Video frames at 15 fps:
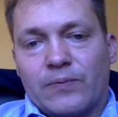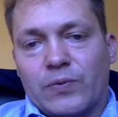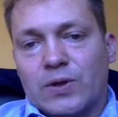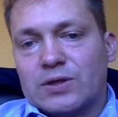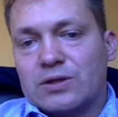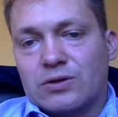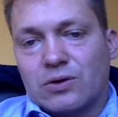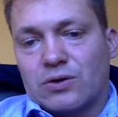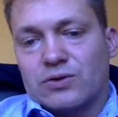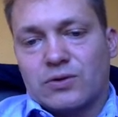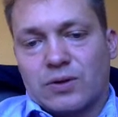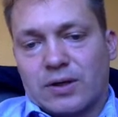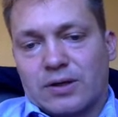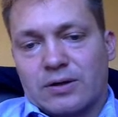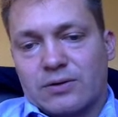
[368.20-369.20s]
This is
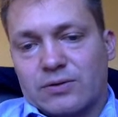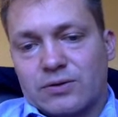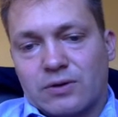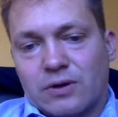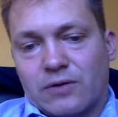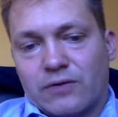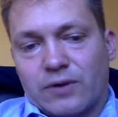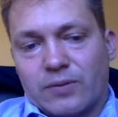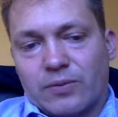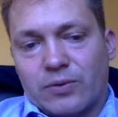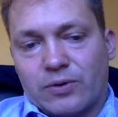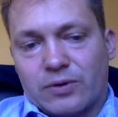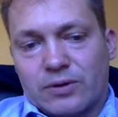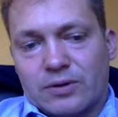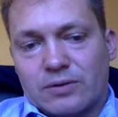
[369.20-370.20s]
also, like, sort of an
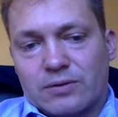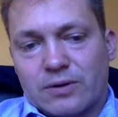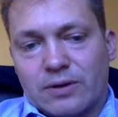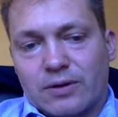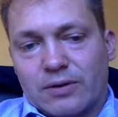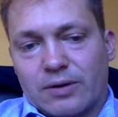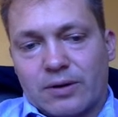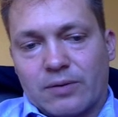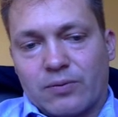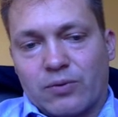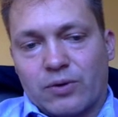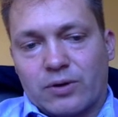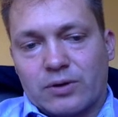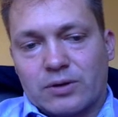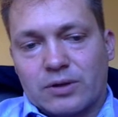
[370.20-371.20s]

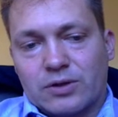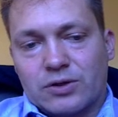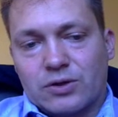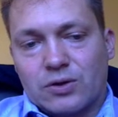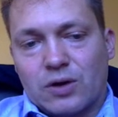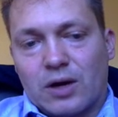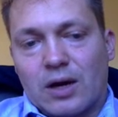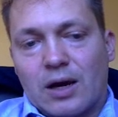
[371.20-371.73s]
important issue.